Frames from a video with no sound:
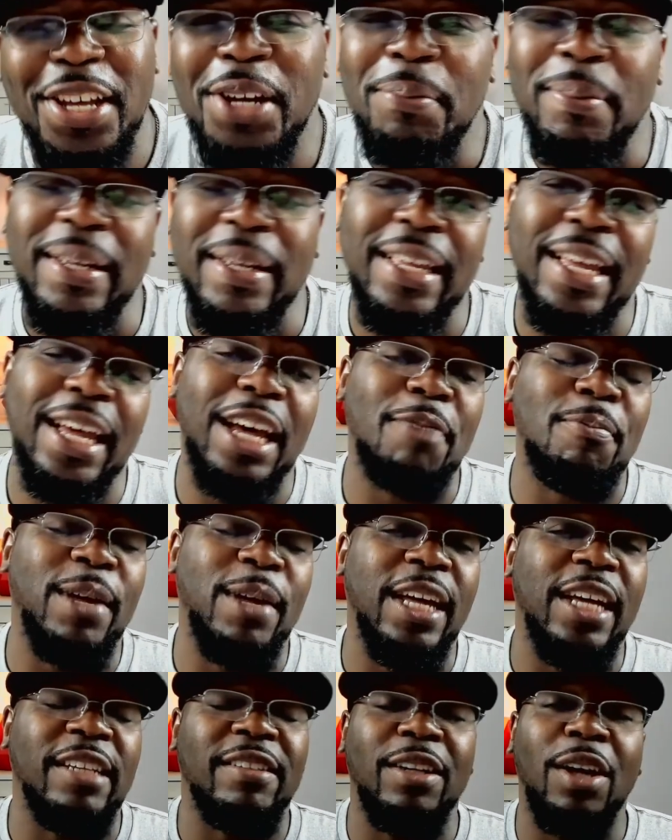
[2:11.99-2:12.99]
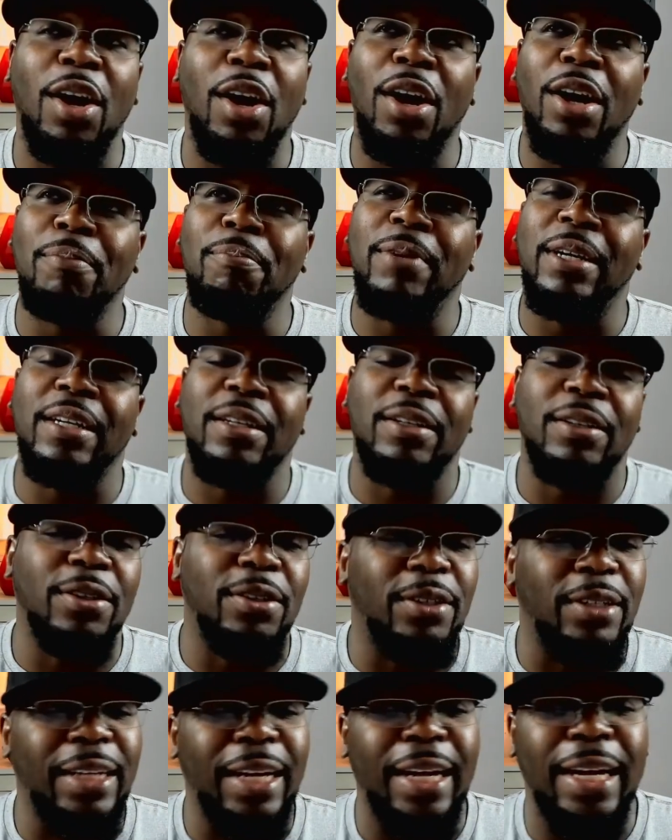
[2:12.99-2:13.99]
But yeah, man, starring my
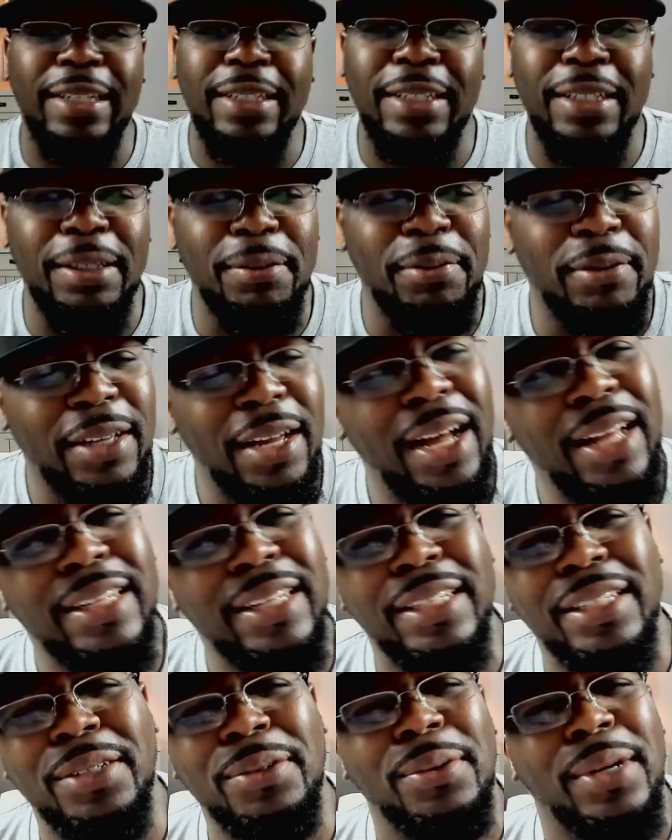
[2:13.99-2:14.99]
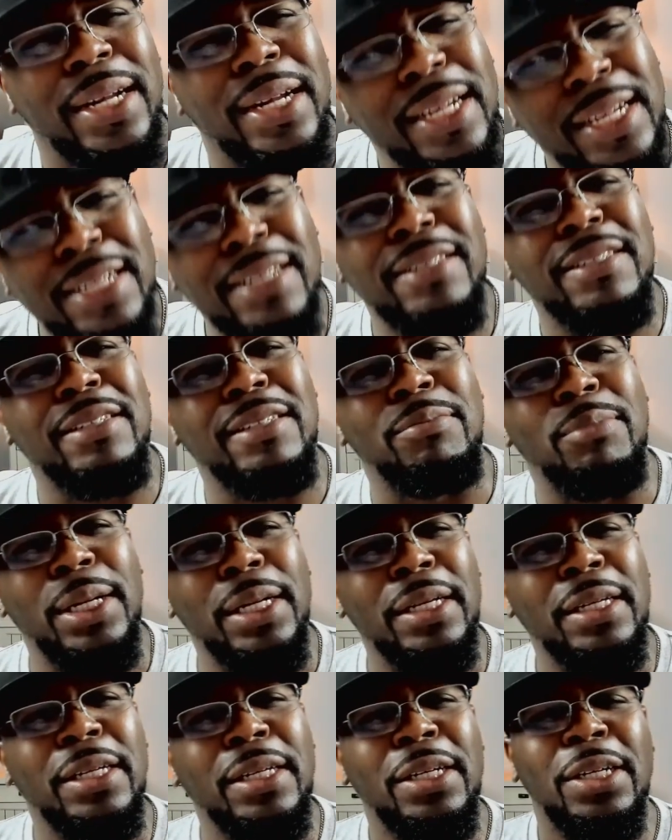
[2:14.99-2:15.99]
girl, goddamn Scarlett Johansson,
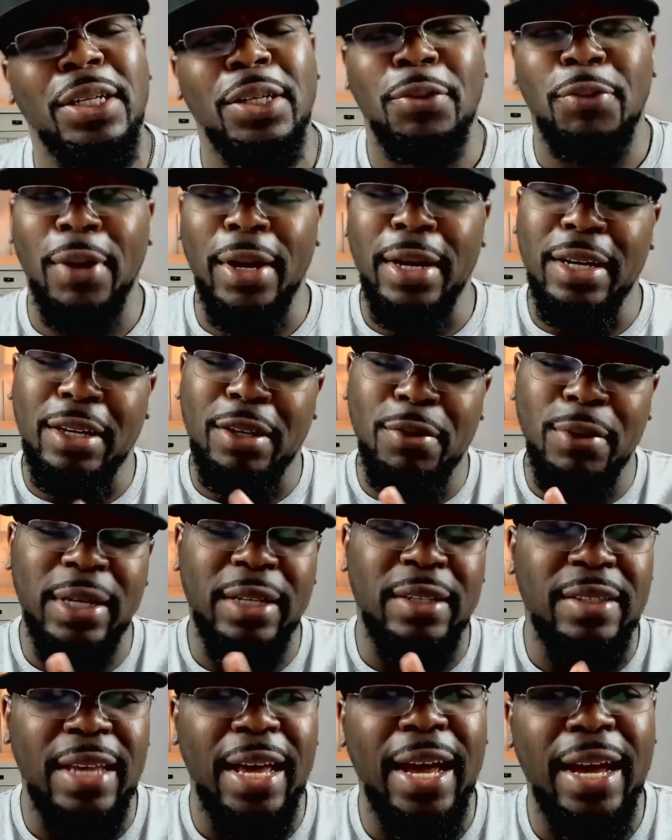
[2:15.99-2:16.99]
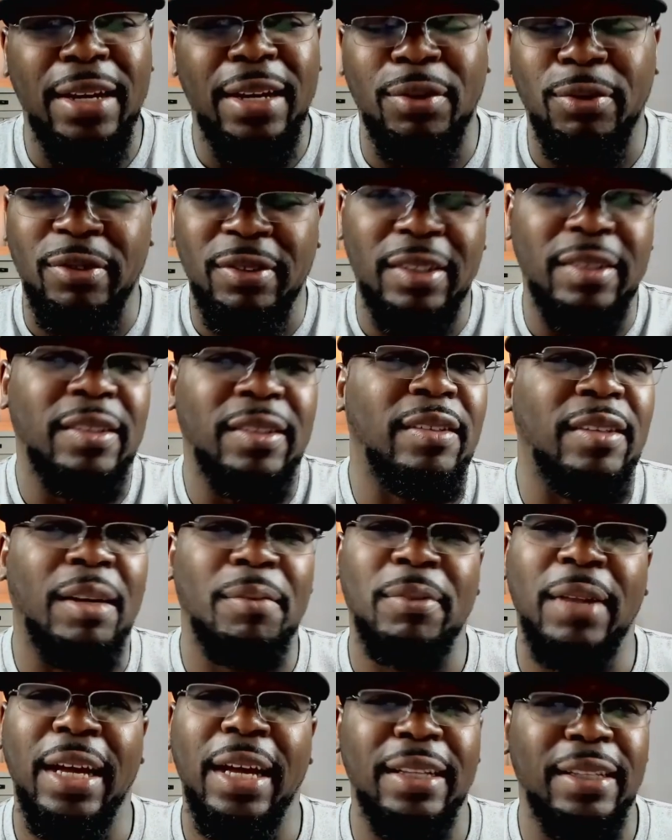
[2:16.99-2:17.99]
man. Right, quick side note, sisters.
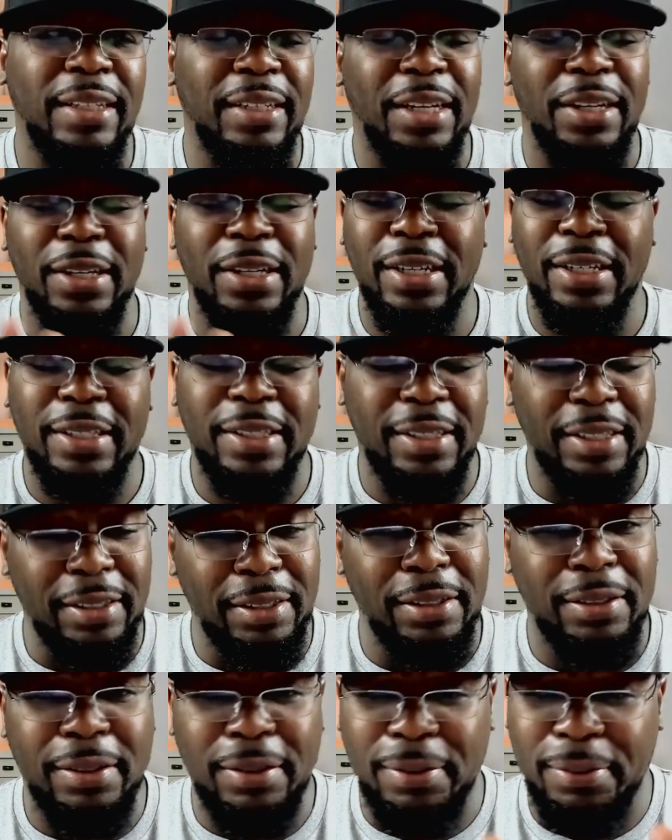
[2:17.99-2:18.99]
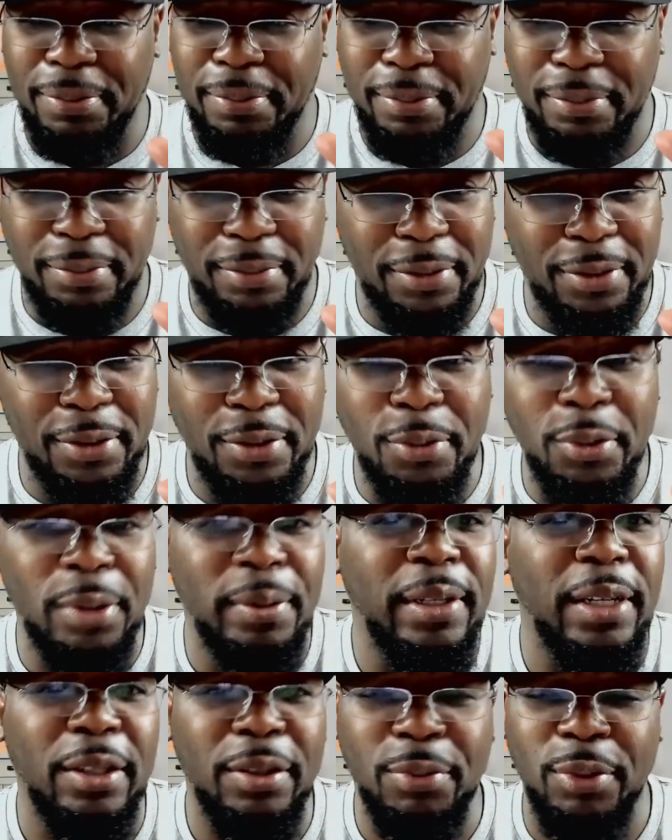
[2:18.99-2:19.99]
I'm not sisters,
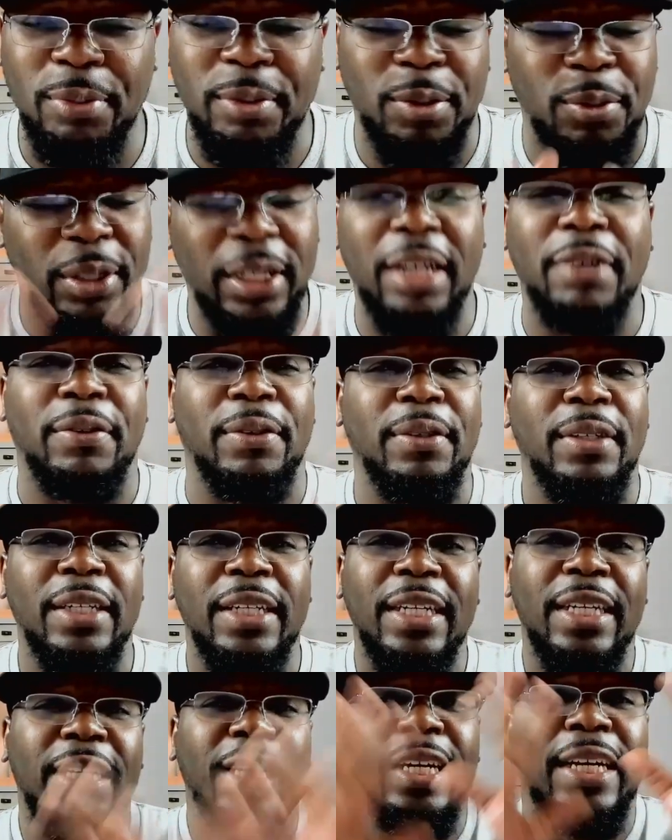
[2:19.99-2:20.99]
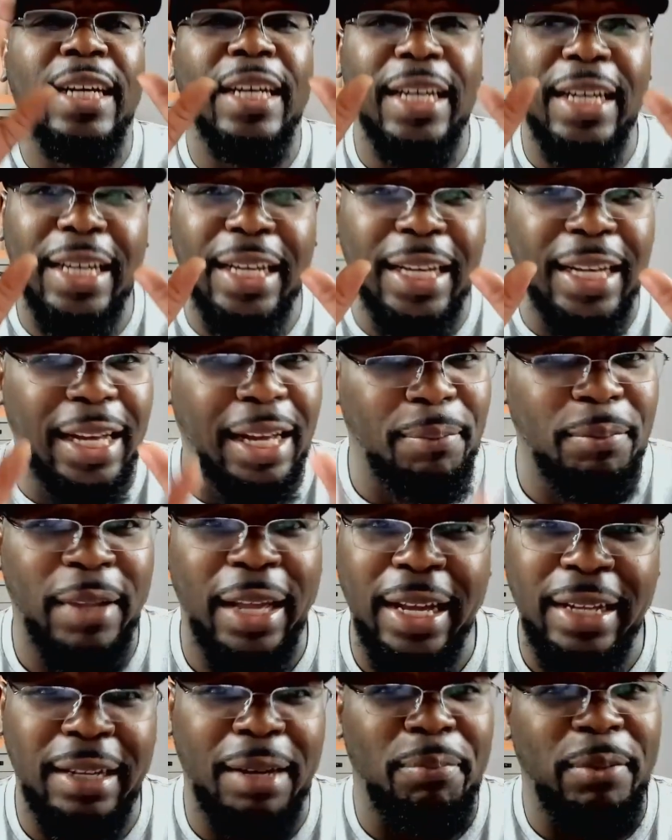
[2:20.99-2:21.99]
women, other women, whatever. I'm
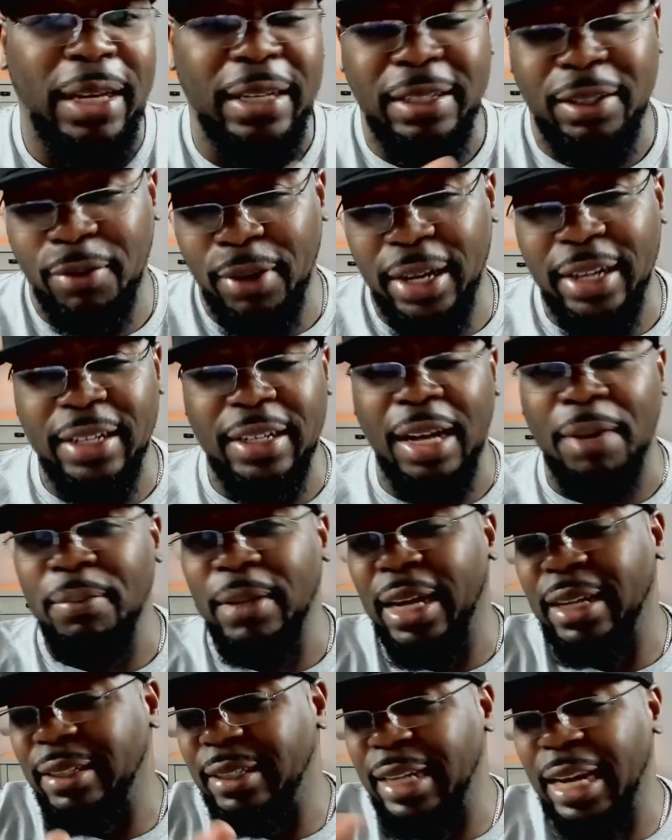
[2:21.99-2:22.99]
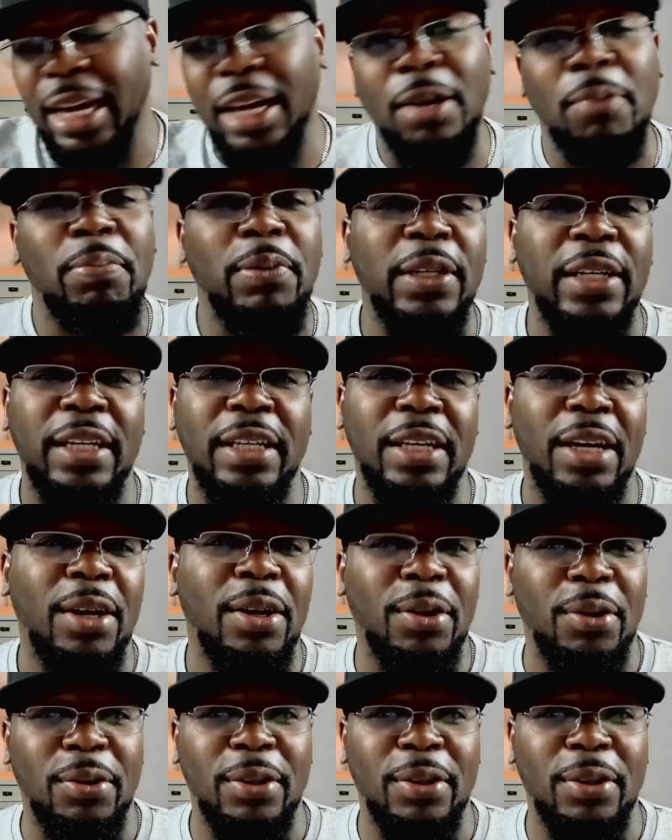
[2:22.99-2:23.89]
not degrading. I'm not downplaying y'all.